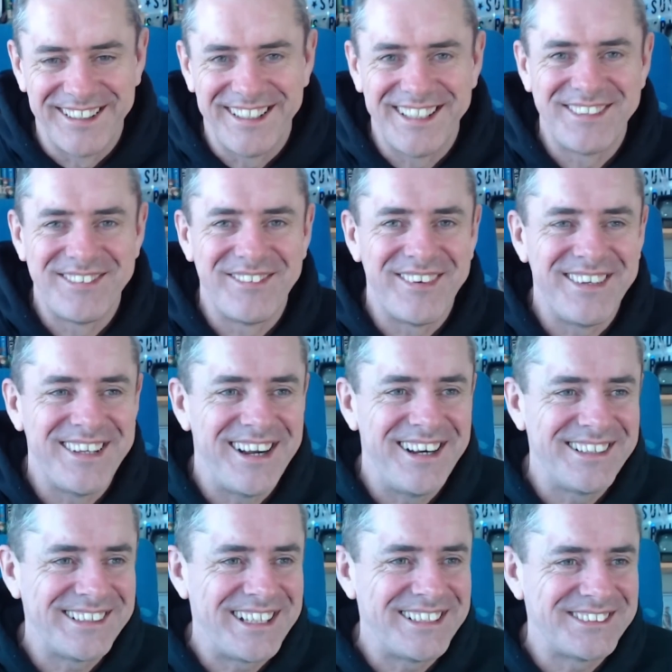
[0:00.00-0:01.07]
It's very hard
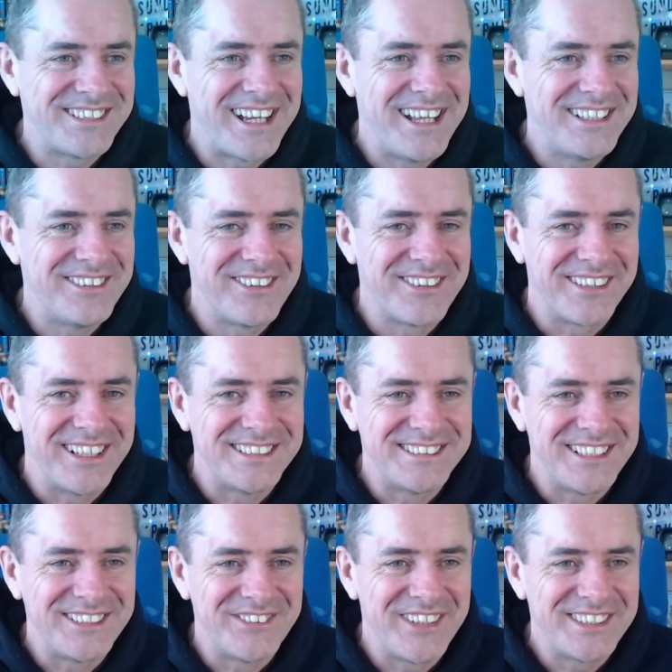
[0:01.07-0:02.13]
to get your hand organised in
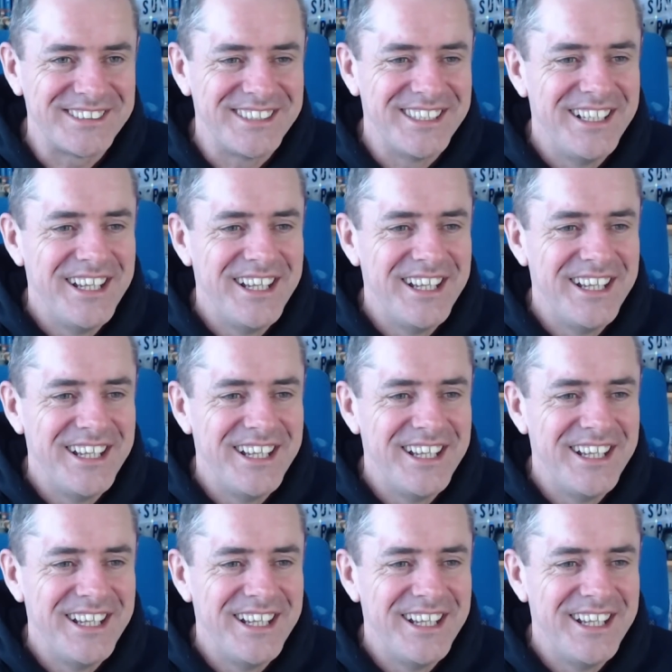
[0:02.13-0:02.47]
that direction.